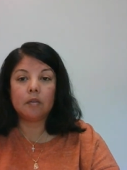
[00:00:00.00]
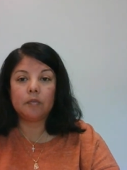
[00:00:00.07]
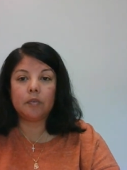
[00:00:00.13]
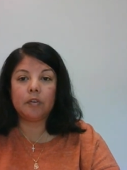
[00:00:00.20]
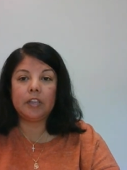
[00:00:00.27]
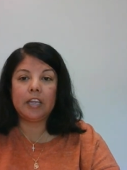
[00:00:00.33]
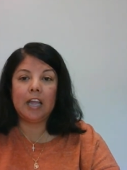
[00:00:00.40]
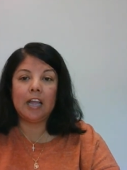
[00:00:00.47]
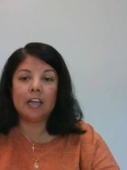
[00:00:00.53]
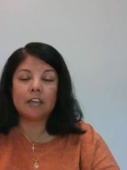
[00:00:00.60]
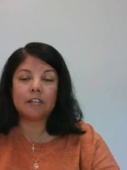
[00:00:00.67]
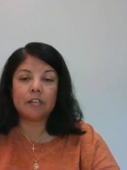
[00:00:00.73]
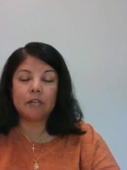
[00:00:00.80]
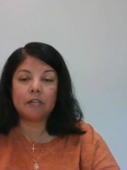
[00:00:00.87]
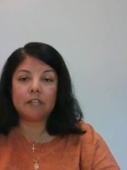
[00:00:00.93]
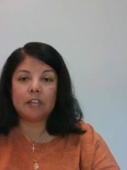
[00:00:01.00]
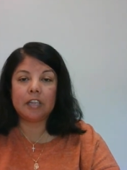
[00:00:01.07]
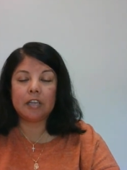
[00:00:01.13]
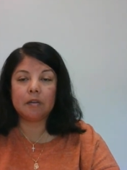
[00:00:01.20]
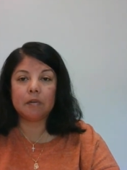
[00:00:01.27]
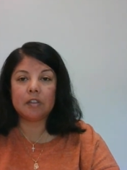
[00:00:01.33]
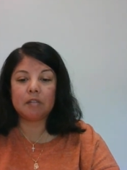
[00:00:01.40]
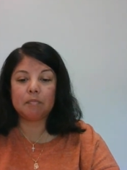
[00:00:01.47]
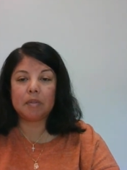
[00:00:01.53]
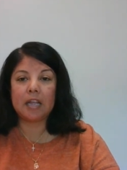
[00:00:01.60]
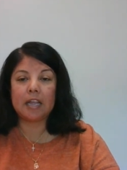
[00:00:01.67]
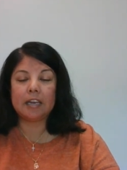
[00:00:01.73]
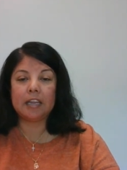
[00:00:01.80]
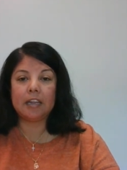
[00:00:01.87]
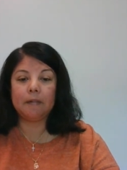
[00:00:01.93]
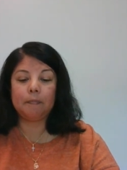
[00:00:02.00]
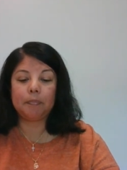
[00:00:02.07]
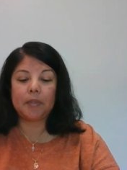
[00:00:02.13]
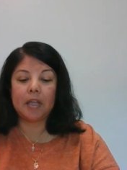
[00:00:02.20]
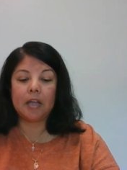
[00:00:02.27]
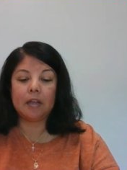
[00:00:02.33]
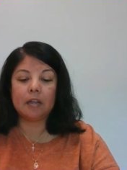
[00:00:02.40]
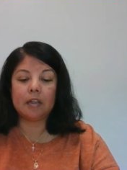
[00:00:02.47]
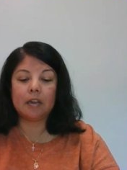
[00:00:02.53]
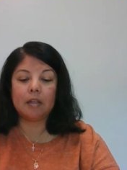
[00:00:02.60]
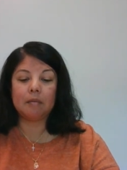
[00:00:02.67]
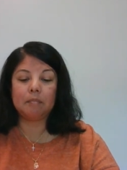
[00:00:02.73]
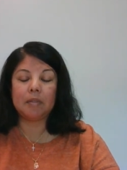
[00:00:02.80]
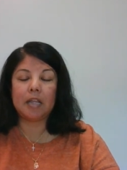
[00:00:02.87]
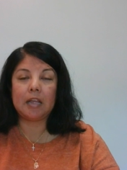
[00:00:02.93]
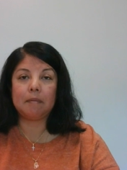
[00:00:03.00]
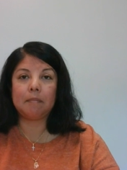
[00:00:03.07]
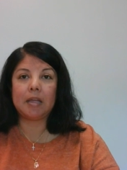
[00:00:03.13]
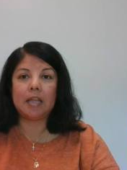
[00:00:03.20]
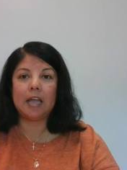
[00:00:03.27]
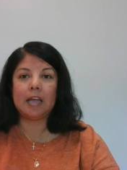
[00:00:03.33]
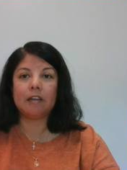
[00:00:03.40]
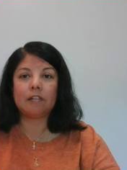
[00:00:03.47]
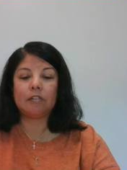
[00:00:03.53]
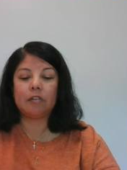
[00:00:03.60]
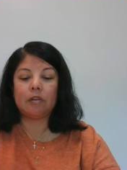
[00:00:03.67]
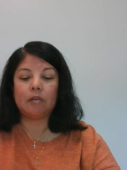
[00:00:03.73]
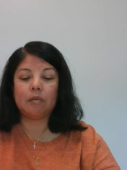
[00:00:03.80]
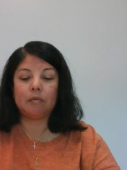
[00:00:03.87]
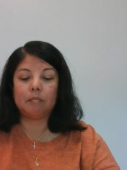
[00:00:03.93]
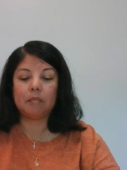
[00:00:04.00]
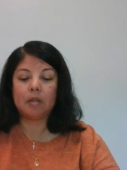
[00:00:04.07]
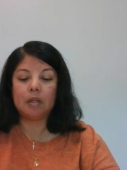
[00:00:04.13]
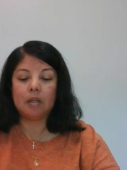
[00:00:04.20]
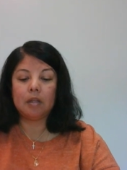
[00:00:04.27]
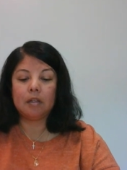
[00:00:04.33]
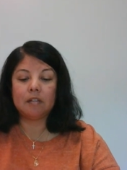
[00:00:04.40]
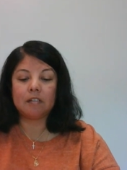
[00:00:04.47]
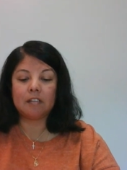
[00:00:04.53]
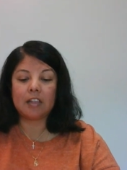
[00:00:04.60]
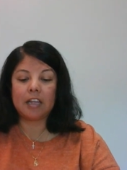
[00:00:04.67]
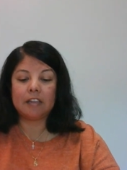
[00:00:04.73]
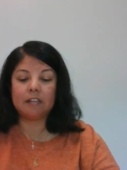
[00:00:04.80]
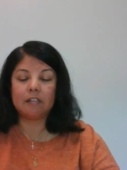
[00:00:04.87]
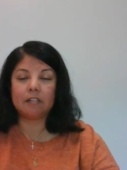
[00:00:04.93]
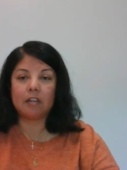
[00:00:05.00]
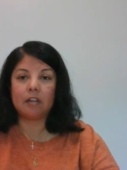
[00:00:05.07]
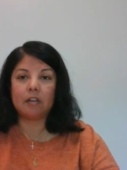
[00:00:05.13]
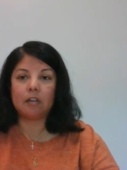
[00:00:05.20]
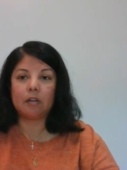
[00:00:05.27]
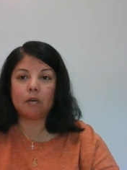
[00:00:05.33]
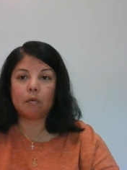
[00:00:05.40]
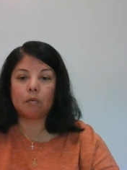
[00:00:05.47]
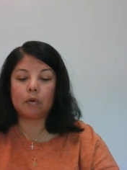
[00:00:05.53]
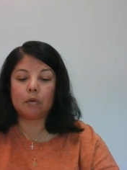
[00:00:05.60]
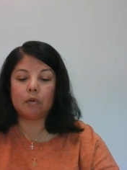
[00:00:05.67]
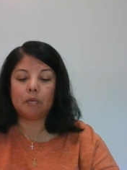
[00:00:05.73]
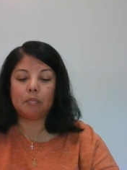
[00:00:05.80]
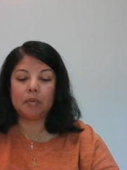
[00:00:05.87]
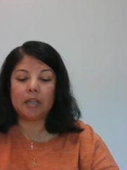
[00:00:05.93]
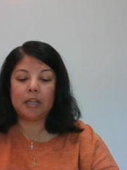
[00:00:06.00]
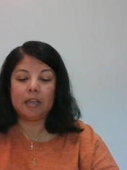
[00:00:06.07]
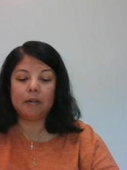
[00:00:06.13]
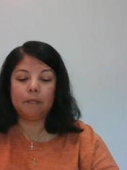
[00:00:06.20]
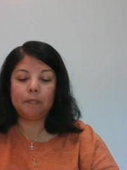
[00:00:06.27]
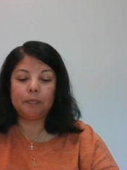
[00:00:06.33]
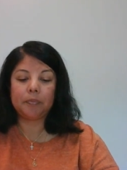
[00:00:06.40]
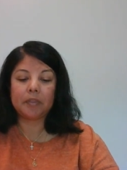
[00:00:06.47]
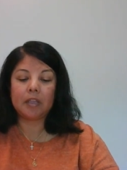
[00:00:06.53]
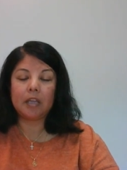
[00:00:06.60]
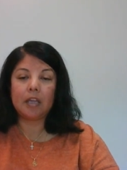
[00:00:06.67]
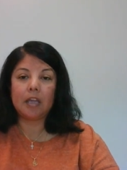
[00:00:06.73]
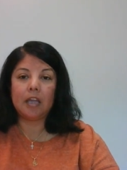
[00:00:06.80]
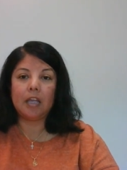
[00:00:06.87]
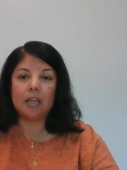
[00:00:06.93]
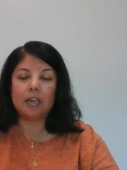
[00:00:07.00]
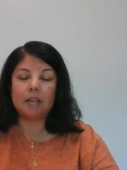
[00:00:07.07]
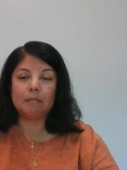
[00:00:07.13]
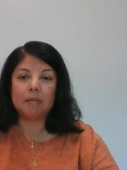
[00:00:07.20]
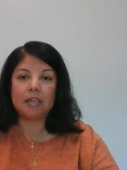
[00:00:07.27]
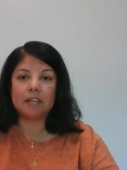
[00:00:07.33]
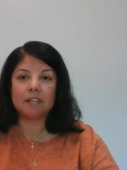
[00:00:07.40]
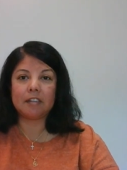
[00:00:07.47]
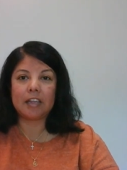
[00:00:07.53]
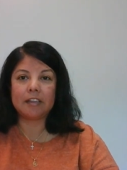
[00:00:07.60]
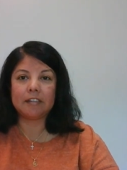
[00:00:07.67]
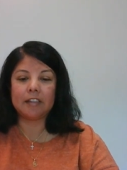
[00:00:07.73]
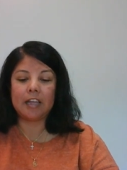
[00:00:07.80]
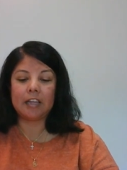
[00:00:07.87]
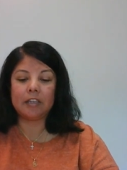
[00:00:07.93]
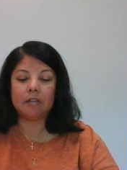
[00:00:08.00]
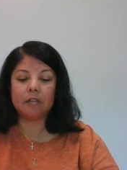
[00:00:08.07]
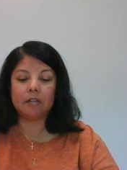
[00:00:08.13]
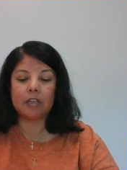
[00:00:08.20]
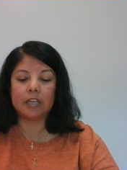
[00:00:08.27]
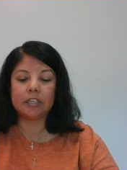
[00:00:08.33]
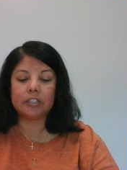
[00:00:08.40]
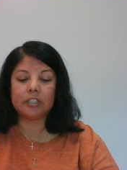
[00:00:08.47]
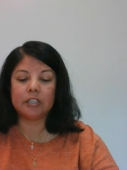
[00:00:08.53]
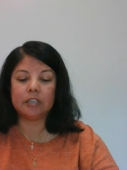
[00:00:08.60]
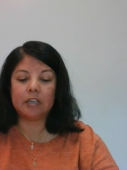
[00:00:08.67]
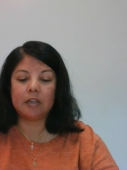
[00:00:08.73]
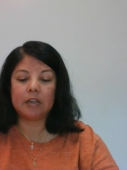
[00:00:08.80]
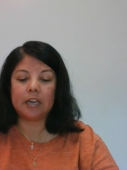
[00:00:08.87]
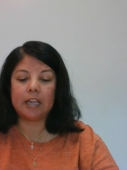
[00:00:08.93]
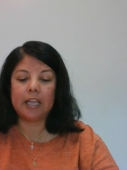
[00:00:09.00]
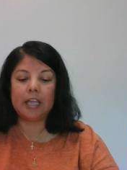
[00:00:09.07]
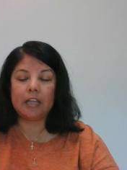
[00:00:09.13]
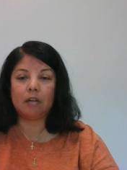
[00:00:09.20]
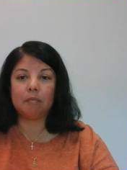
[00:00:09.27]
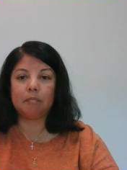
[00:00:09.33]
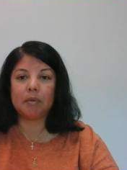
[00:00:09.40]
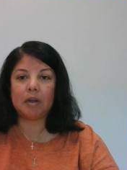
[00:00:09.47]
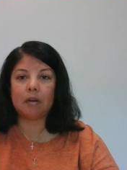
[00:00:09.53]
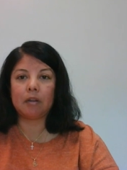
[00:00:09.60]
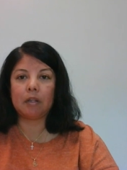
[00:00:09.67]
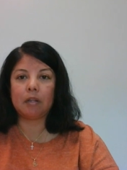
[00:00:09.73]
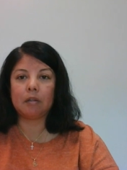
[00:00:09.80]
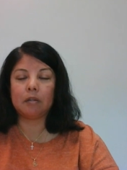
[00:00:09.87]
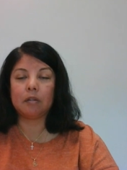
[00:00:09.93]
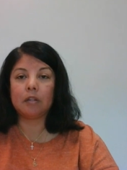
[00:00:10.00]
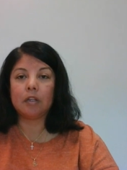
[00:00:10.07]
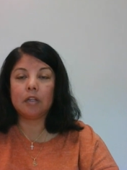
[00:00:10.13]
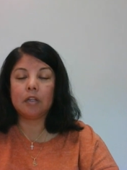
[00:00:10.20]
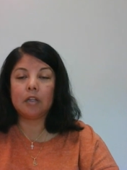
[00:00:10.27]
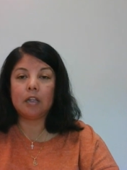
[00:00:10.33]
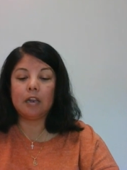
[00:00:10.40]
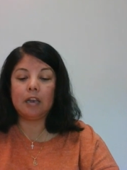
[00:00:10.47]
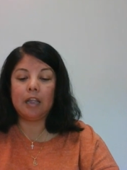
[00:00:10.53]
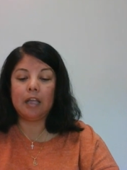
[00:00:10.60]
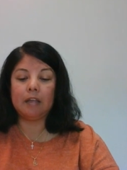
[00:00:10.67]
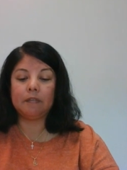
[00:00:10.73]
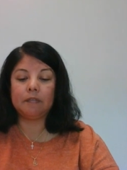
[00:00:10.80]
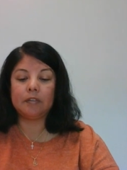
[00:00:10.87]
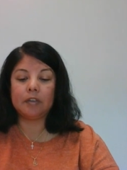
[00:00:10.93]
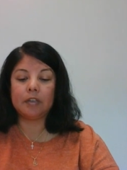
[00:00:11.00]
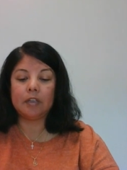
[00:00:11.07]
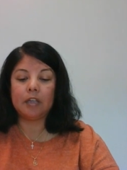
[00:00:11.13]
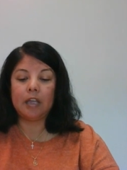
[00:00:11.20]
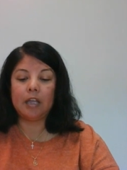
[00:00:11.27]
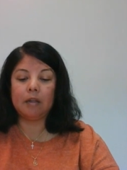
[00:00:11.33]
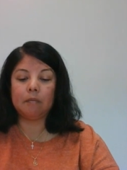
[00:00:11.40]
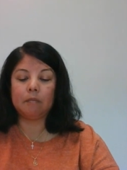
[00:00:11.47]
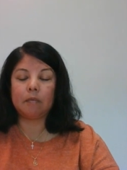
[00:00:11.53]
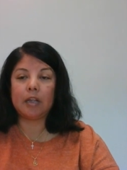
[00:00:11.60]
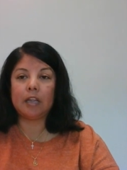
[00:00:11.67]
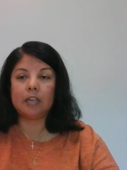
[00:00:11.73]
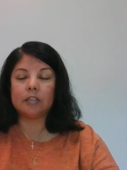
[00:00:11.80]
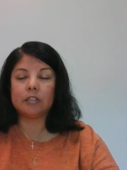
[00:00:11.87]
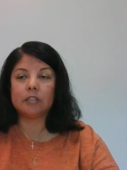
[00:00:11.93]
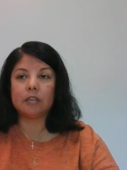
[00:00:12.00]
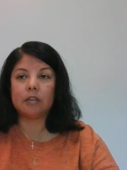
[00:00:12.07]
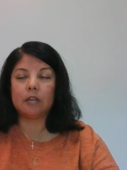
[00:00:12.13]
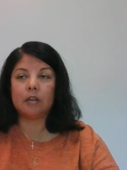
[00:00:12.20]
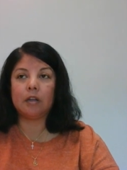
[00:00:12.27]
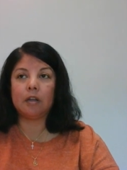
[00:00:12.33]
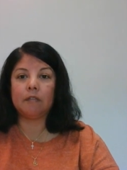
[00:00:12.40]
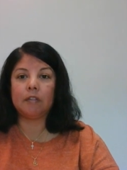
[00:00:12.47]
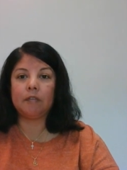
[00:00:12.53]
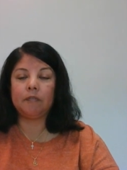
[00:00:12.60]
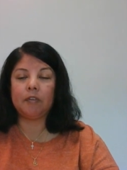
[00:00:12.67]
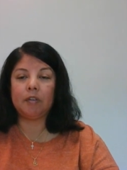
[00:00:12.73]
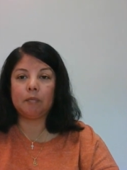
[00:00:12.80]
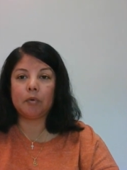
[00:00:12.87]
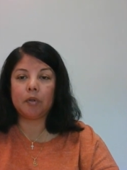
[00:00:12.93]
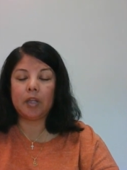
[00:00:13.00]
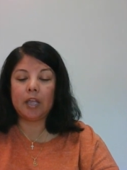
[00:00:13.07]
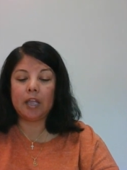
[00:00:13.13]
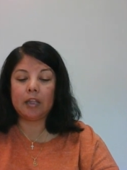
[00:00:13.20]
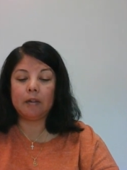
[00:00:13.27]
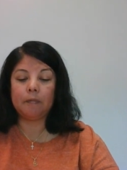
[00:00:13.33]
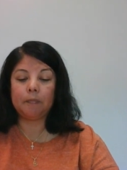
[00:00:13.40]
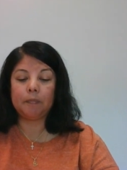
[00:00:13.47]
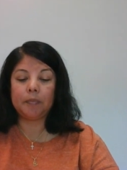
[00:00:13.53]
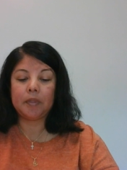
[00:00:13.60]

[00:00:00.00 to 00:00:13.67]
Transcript: For the axial sequence planning, I'm going to plan my axial slices on the coronal plane. And in my slice angulation, I'm going to angle parallel left and right of the femoral head.